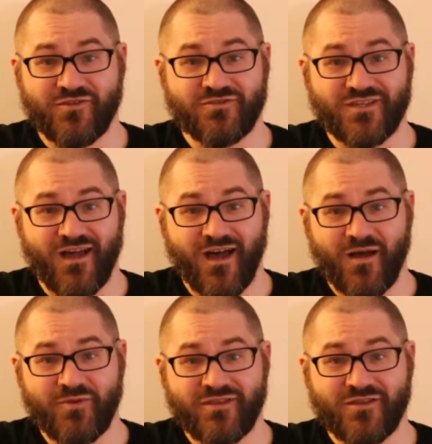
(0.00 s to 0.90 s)

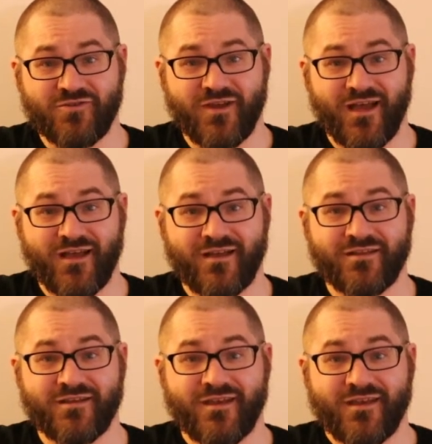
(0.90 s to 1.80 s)
hobby that you
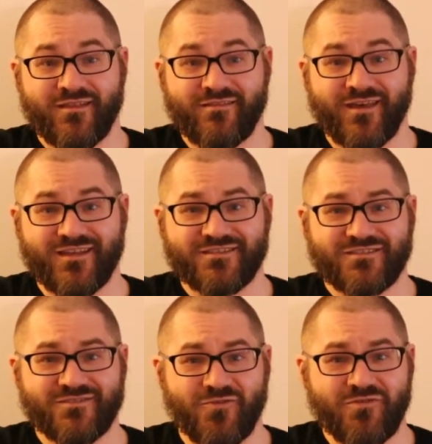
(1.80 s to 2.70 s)
had that
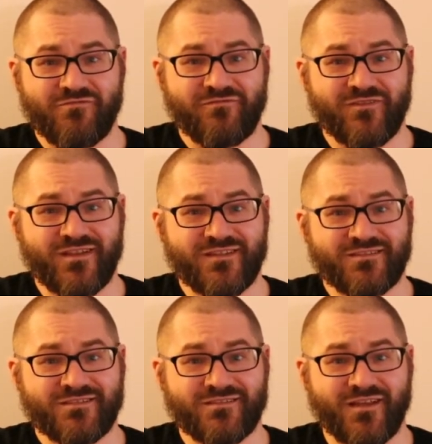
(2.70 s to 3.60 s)
sort of fit
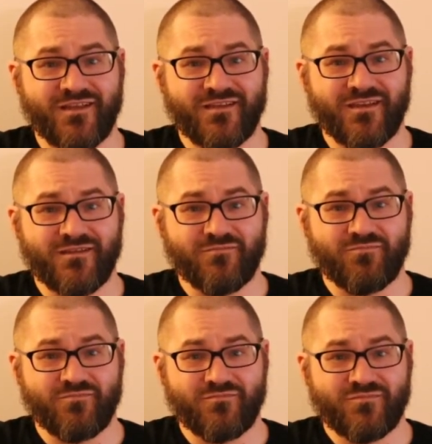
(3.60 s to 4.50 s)
into like a
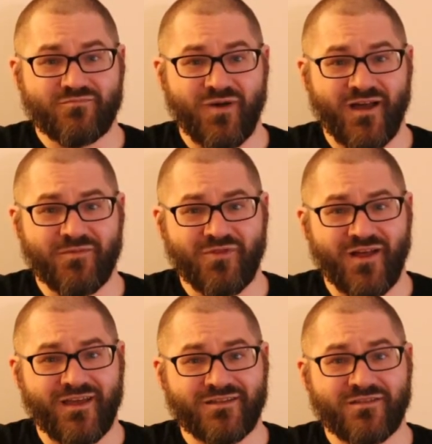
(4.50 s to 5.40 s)

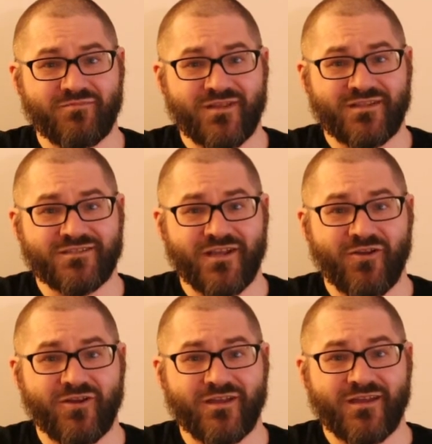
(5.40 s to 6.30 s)
pipeline to the
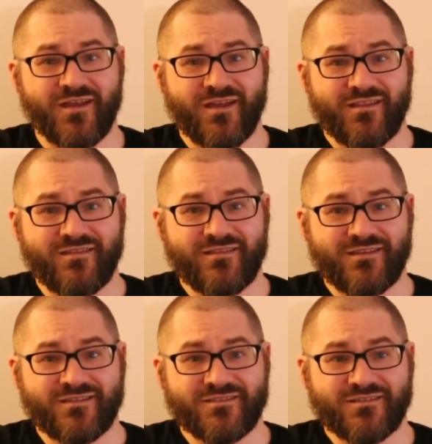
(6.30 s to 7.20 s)
military,
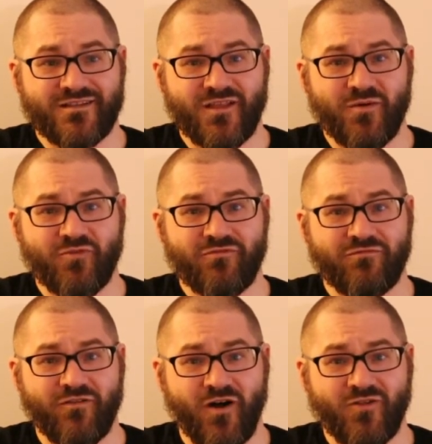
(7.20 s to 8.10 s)
this club would
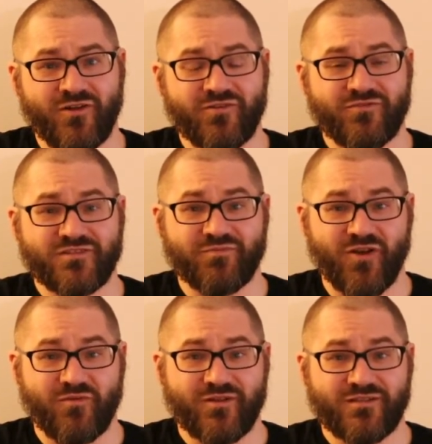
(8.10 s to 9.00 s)
fall under this
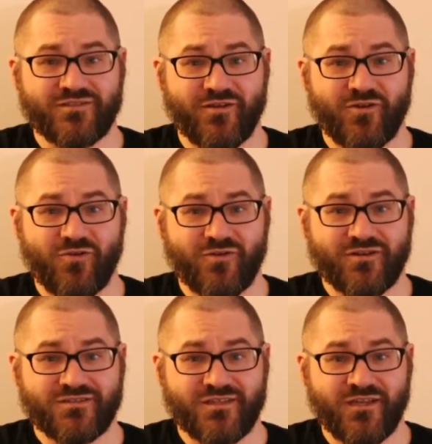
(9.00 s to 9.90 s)
paramilitary
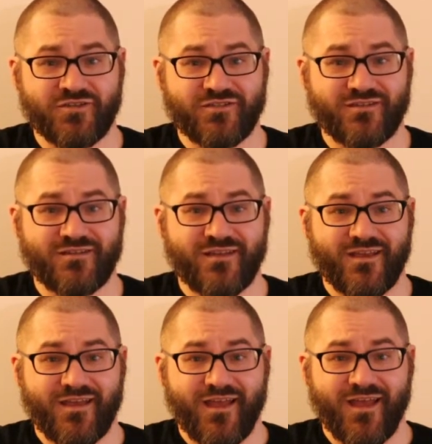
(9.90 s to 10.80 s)
organization,
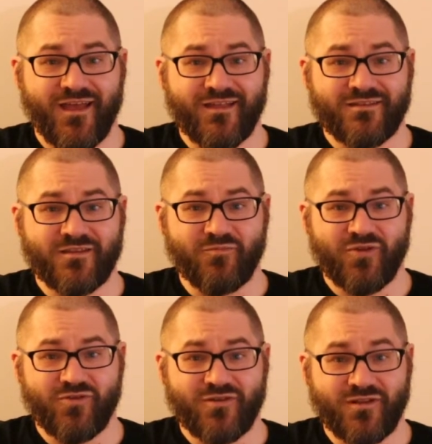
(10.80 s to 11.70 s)
and
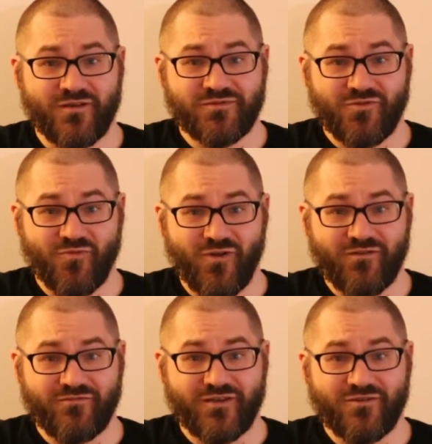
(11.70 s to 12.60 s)
computer clubs were one
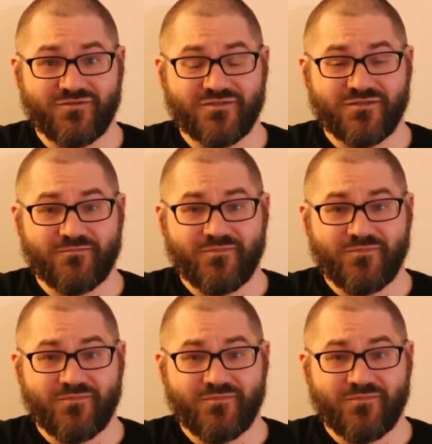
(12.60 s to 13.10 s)
of those.